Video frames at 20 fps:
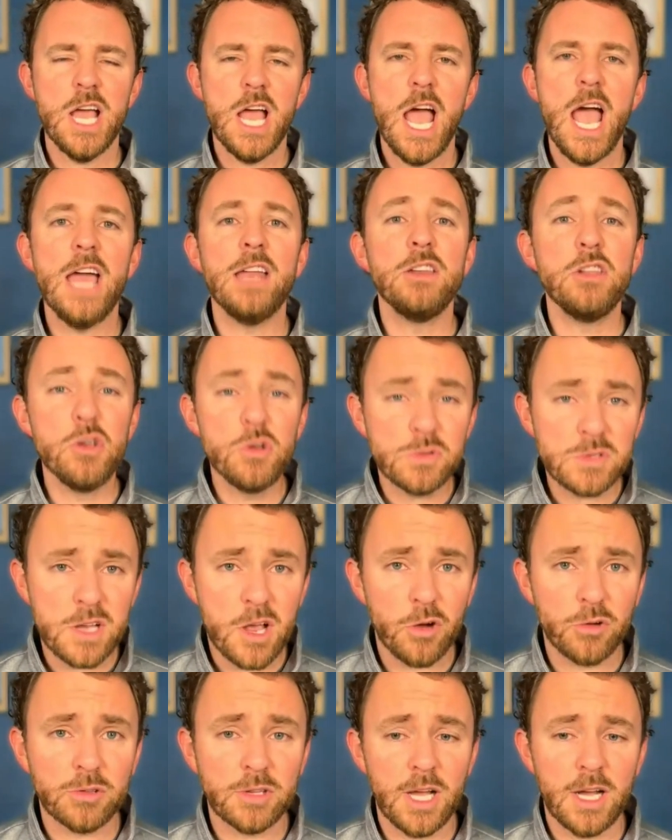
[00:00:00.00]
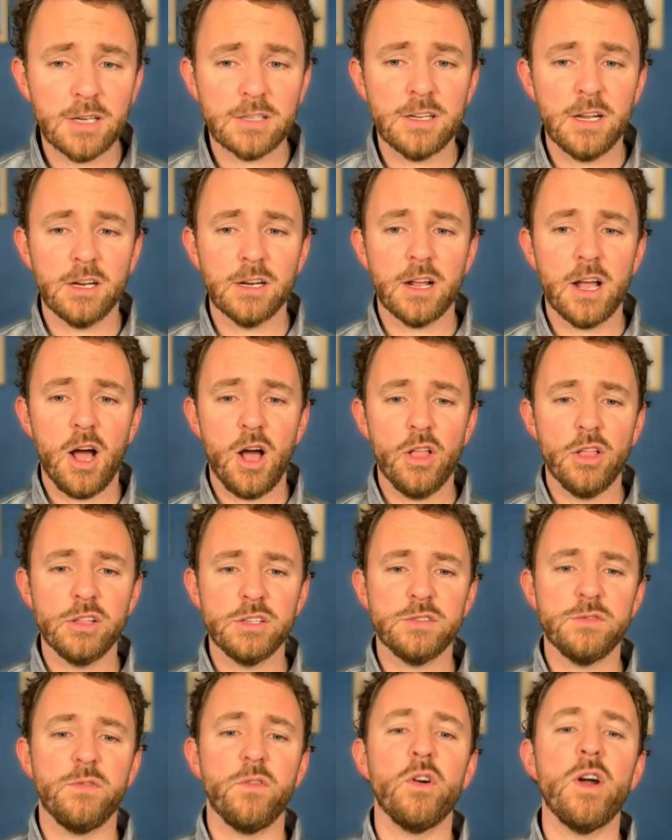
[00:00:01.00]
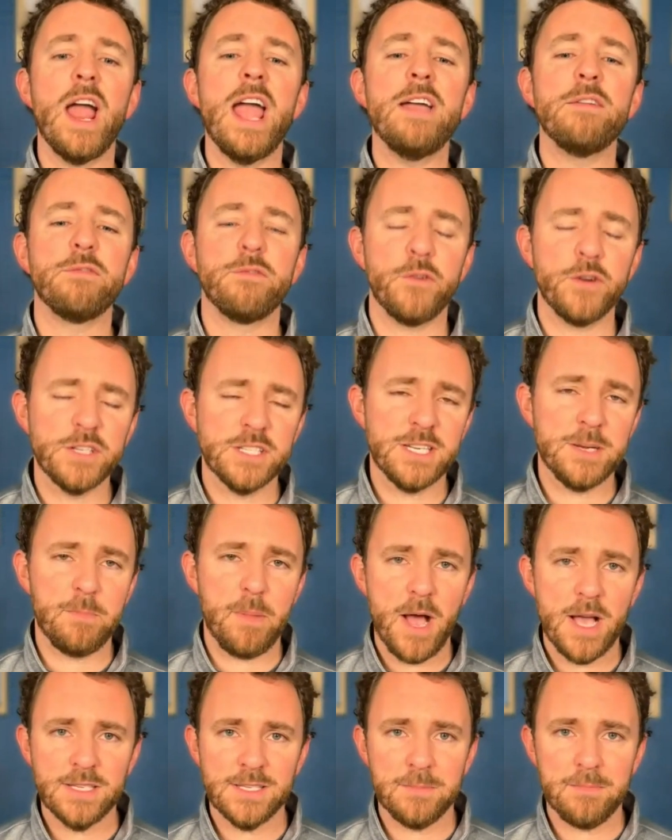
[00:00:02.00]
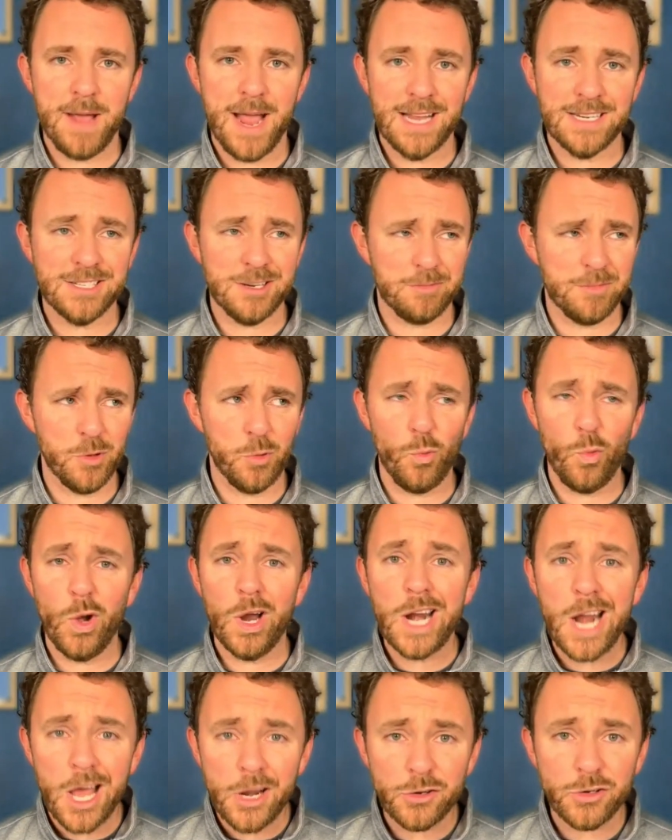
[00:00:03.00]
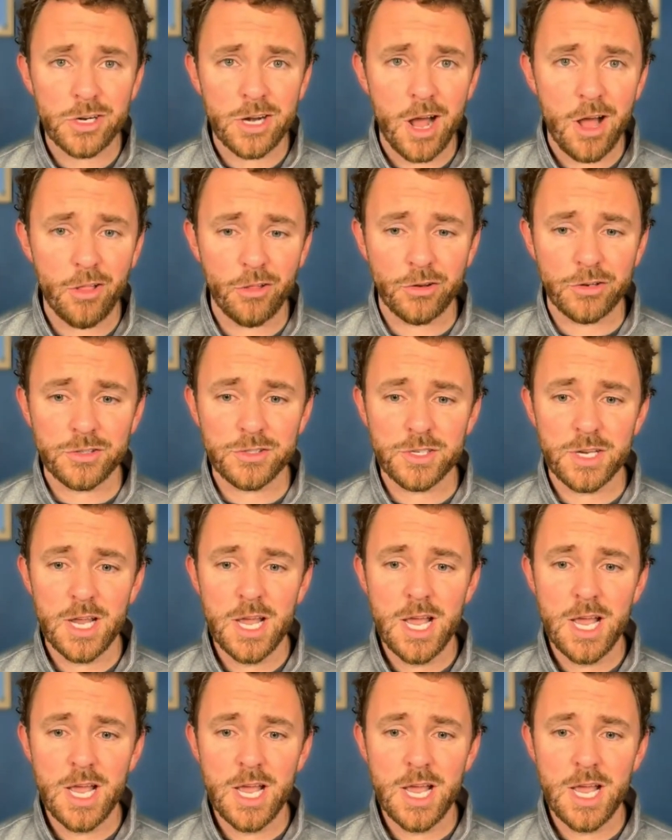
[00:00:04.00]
and use code LOCKEDONCollege for a first deposit match up to $100.